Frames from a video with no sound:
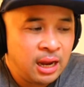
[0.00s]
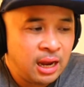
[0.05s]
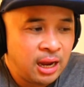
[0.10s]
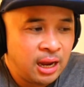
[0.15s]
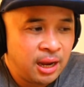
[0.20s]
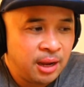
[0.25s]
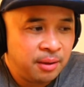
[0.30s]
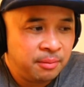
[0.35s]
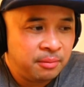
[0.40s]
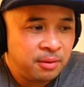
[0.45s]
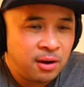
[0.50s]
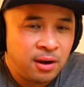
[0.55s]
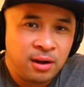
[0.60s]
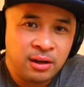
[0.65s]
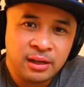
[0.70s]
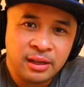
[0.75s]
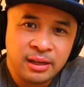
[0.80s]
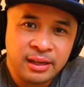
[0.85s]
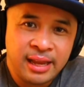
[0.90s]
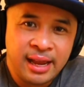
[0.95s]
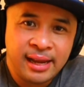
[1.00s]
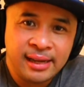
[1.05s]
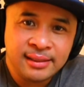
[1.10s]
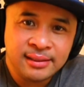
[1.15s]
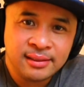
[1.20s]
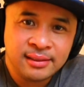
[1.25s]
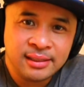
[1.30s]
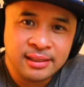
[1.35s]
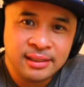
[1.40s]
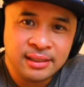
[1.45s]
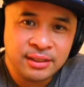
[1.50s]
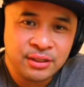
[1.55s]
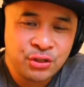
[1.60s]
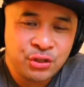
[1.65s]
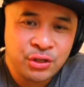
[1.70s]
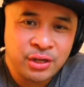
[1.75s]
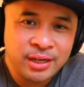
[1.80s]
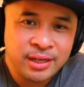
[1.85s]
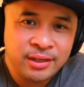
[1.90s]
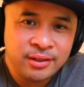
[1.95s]
All I ask in
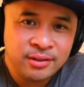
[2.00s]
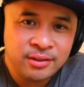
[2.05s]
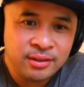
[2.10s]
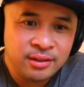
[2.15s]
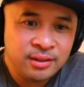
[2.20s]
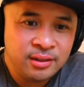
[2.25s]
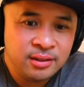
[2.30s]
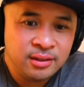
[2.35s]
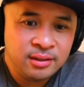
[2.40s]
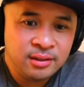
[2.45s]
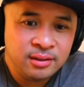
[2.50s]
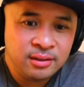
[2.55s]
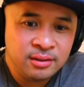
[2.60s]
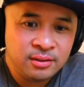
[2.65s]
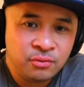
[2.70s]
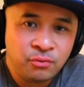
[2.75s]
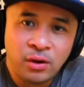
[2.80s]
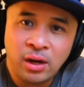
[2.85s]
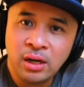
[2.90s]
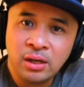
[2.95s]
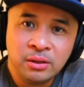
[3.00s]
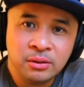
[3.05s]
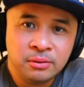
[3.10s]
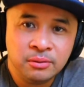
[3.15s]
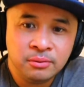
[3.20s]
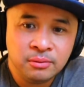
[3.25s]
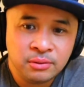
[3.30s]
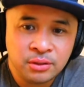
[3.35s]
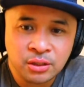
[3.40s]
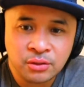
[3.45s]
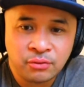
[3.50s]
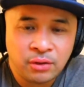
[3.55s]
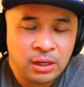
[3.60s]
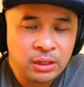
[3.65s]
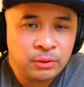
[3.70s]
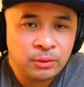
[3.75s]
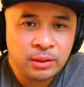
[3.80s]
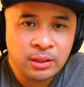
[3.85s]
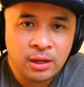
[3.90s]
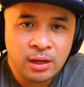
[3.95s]
exchange is follow. Just
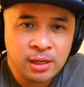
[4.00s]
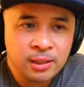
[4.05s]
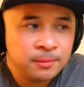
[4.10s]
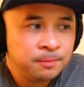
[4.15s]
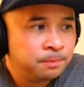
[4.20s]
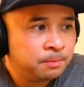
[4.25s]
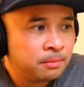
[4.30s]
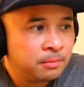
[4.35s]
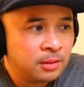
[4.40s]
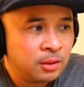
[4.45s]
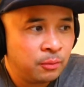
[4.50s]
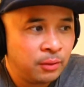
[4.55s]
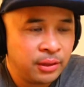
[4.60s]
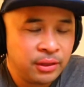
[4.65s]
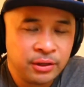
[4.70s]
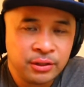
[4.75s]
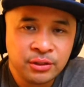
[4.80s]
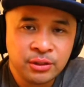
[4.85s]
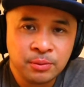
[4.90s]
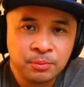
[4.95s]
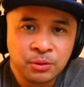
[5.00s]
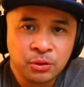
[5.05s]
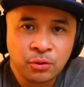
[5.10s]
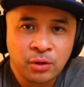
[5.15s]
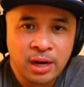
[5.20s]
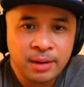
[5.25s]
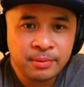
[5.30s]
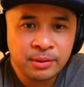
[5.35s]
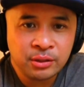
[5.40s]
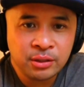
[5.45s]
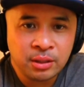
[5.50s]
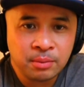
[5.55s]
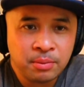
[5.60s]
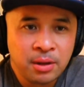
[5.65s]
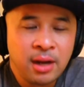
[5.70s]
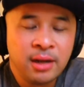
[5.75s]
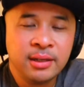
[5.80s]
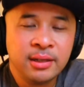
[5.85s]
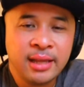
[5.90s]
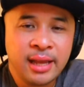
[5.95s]
follow along, whether it's subscribing to the
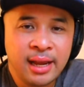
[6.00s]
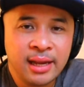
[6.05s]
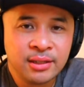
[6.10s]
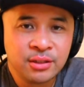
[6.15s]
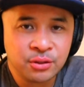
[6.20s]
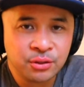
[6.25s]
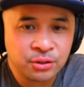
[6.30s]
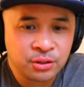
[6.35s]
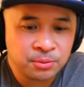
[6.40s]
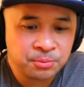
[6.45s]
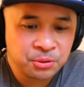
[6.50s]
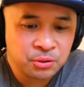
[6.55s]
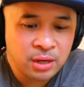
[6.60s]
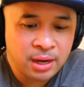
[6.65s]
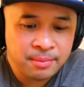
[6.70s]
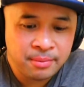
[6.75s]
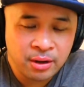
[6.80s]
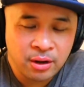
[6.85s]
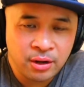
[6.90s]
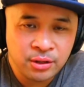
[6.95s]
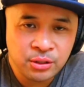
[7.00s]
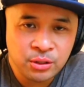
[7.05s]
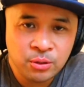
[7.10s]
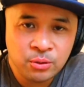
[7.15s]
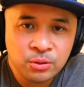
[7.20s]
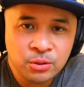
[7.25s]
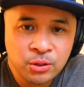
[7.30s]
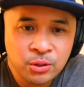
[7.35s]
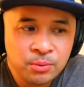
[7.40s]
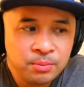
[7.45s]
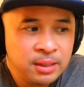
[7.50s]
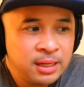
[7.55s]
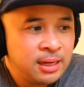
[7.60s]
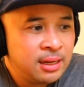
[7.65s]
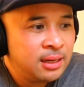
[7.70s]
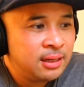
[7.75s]
podcast or subscribing on YouTube.